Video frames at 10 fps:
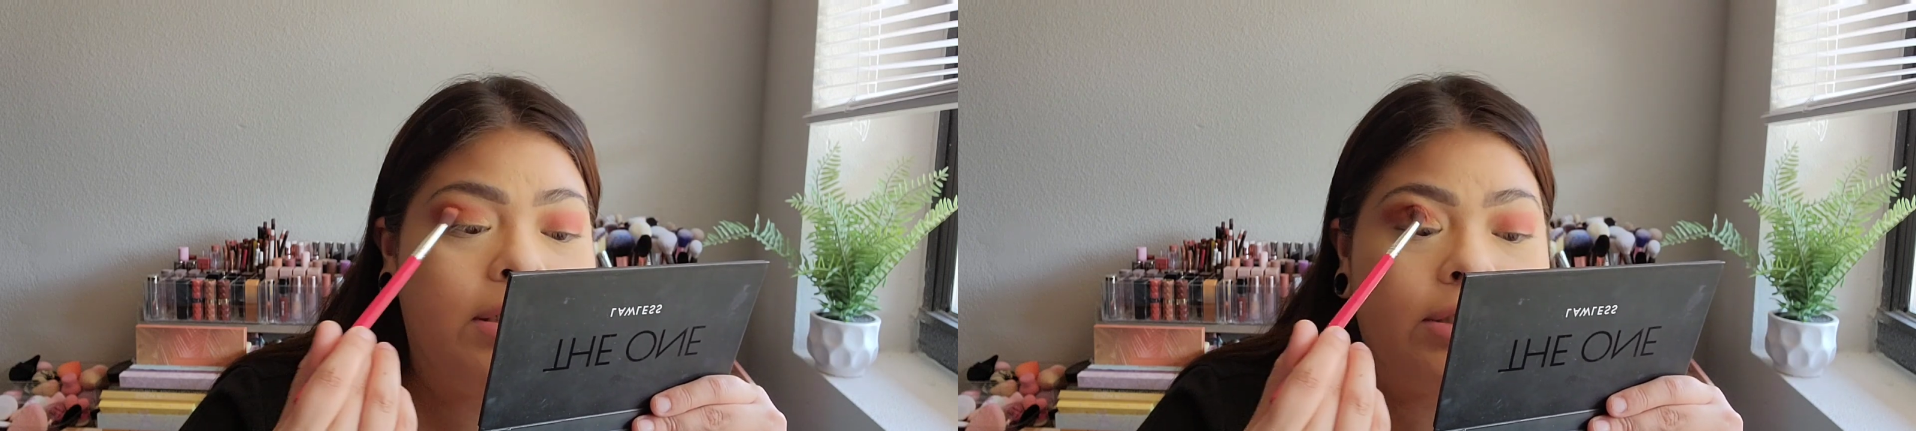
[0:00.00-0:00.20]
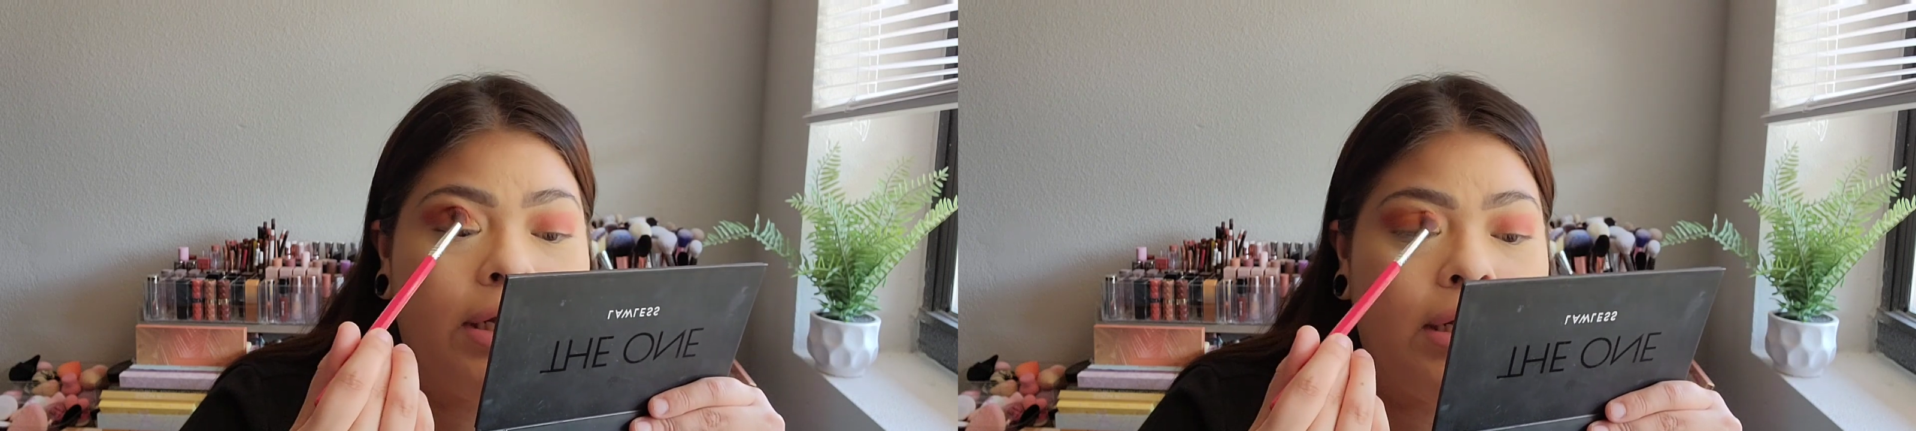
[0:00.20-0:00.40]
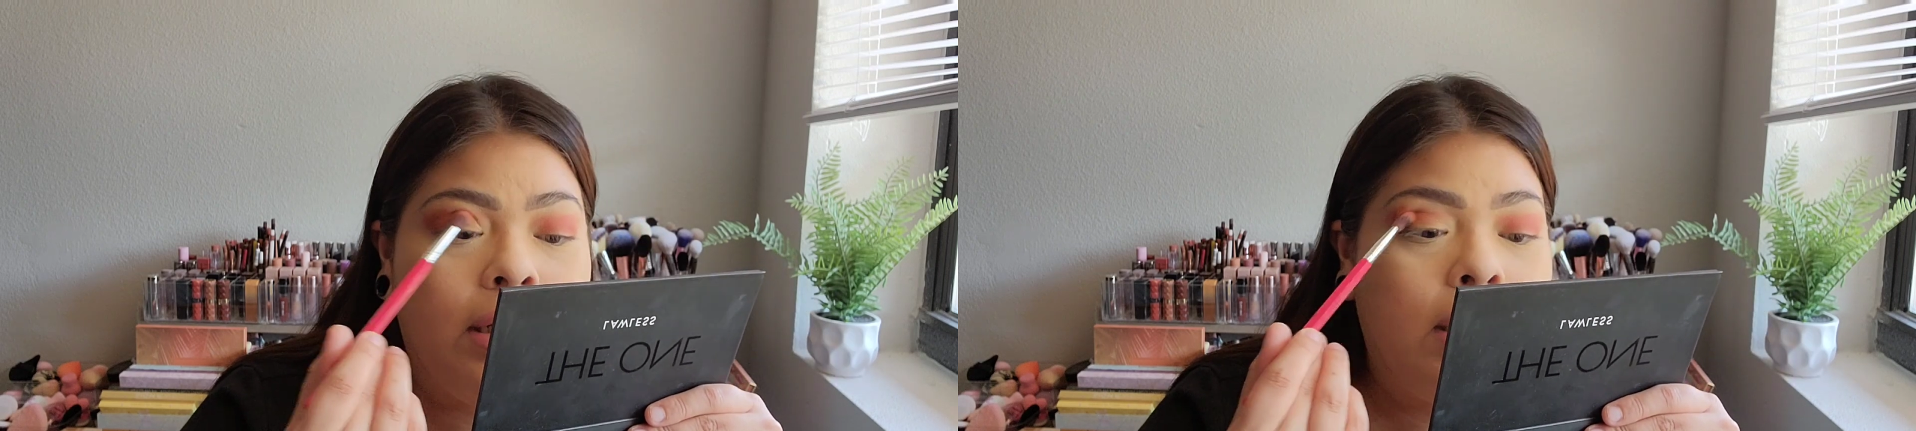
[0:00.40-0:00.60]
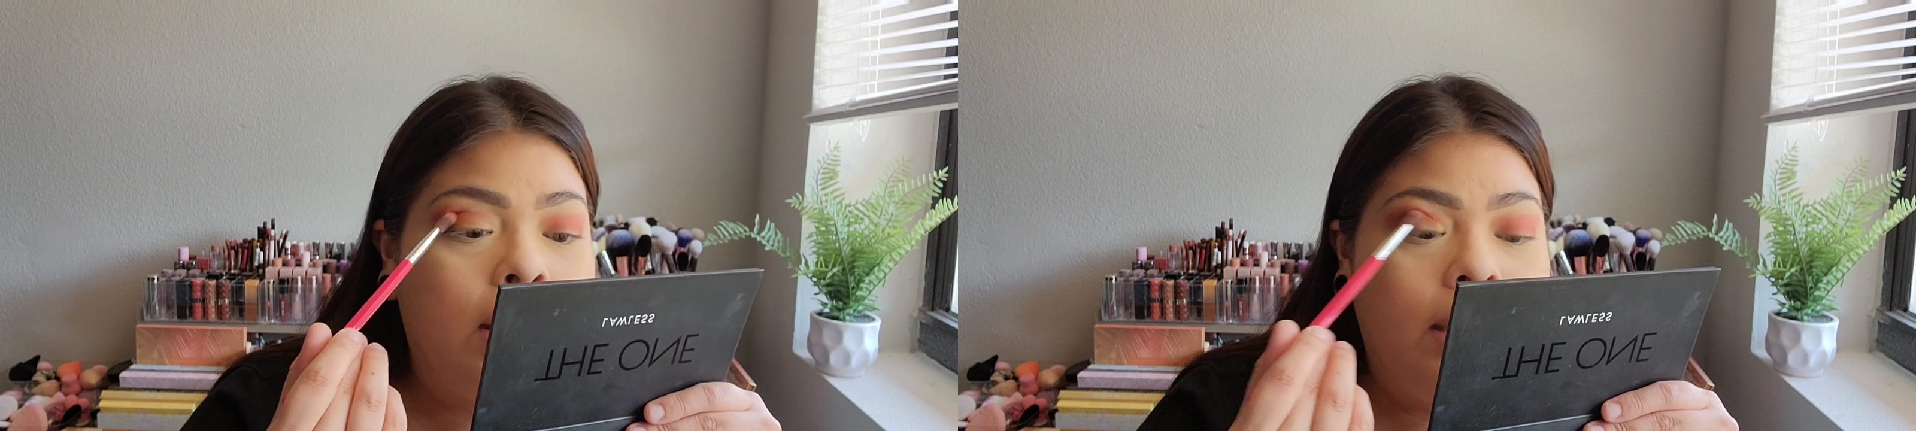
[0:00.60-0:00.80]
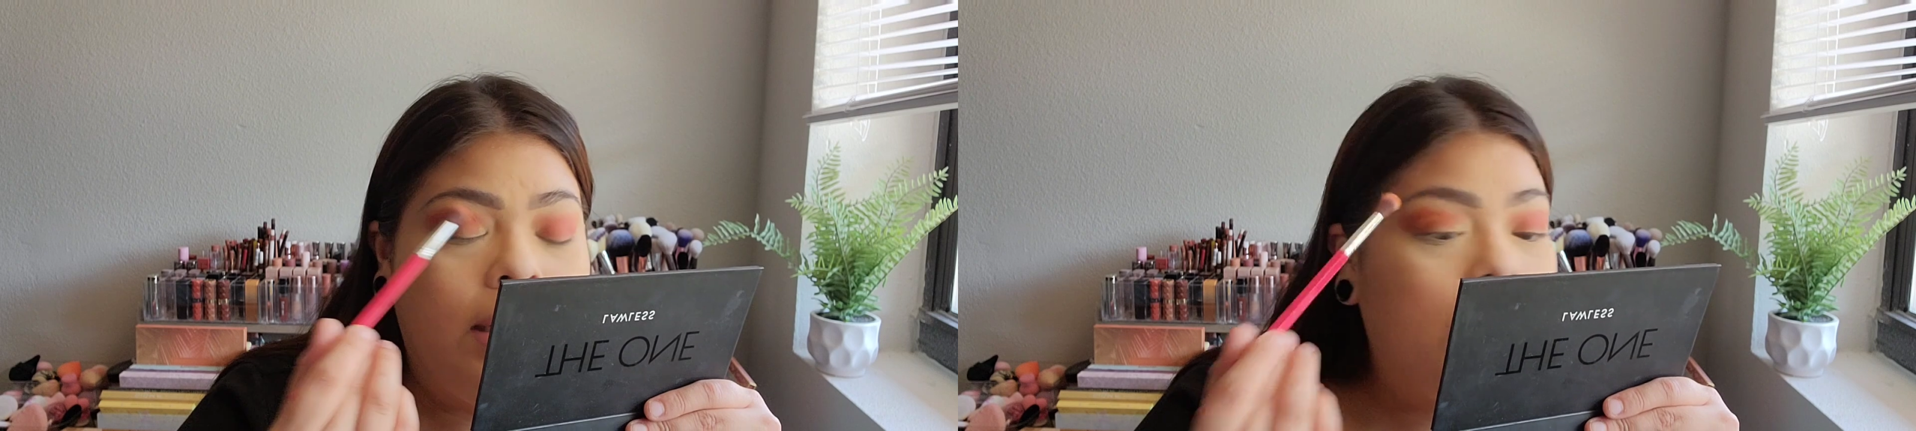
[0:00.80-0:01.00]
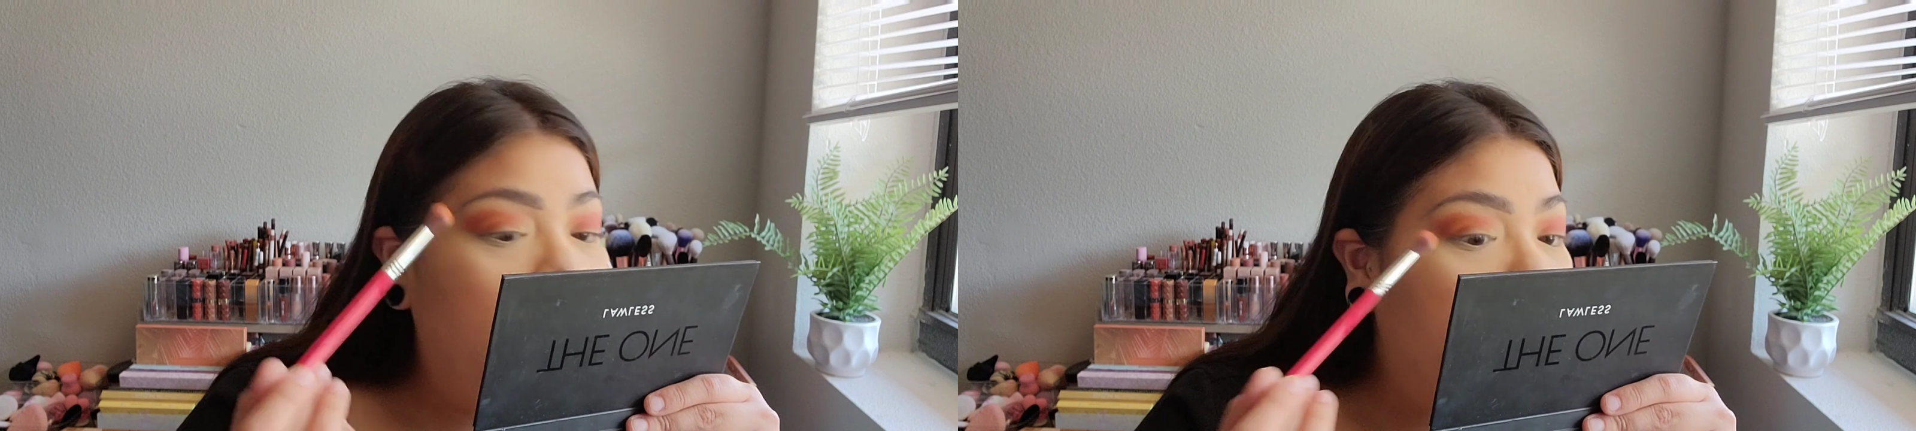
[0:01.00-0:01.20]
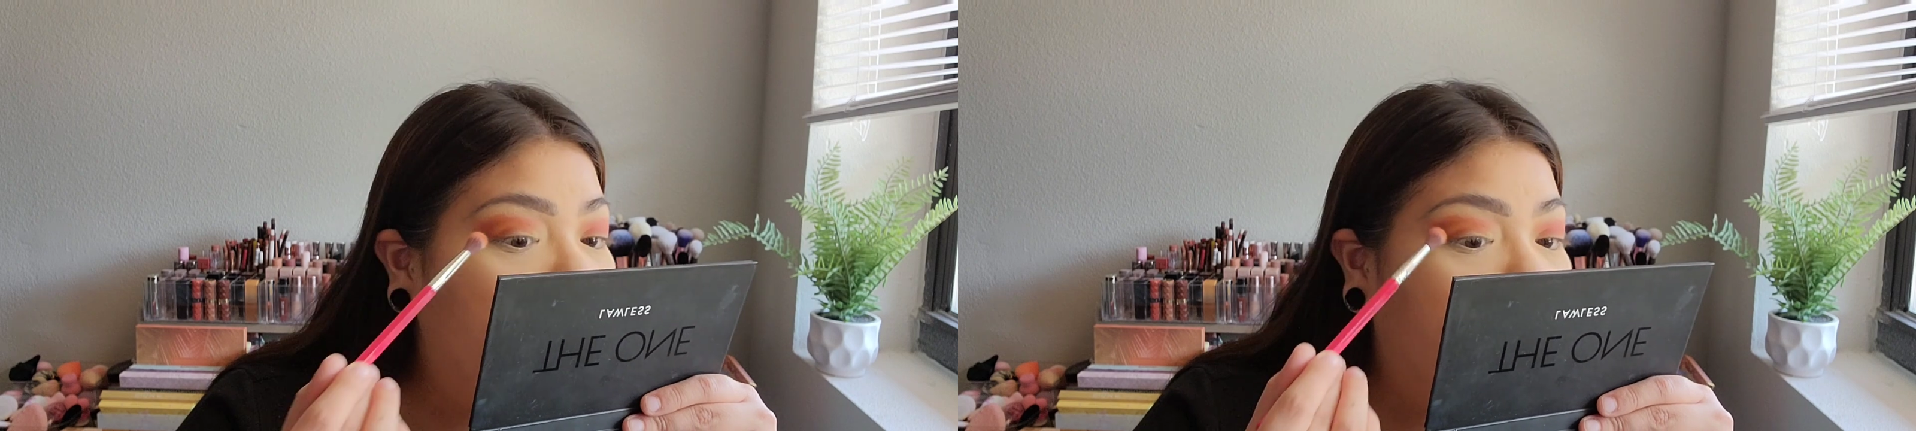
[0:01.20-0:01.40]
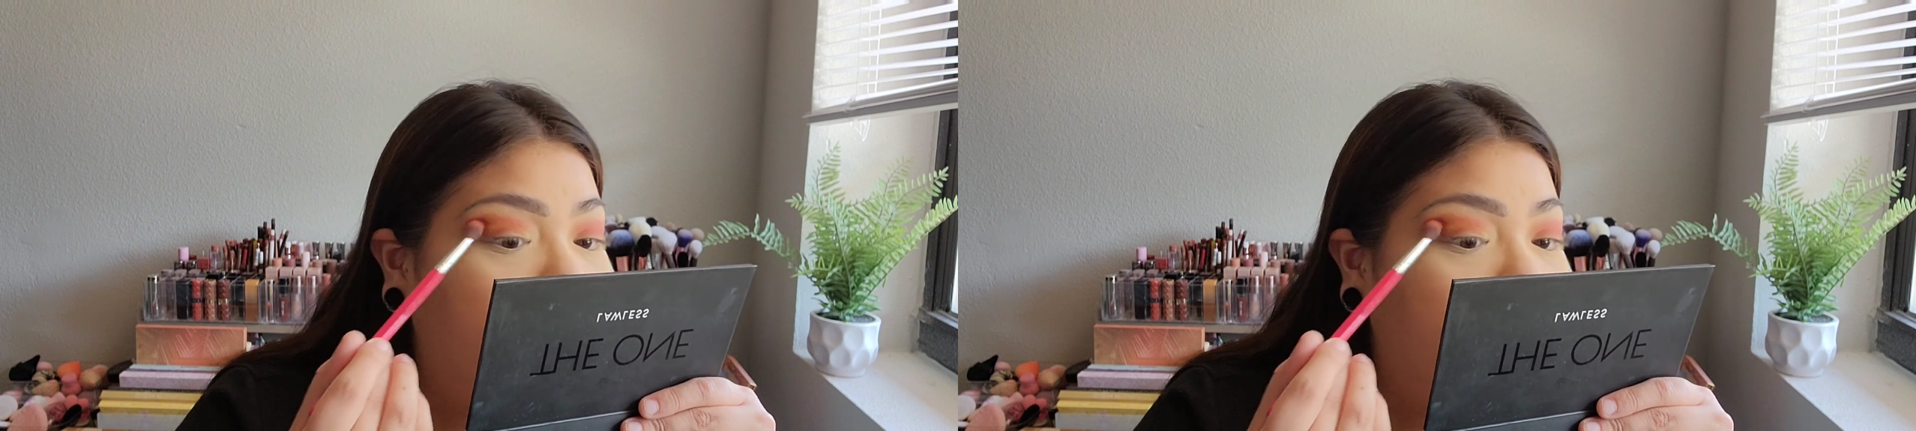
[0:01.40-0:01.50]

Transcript: shade. Yep,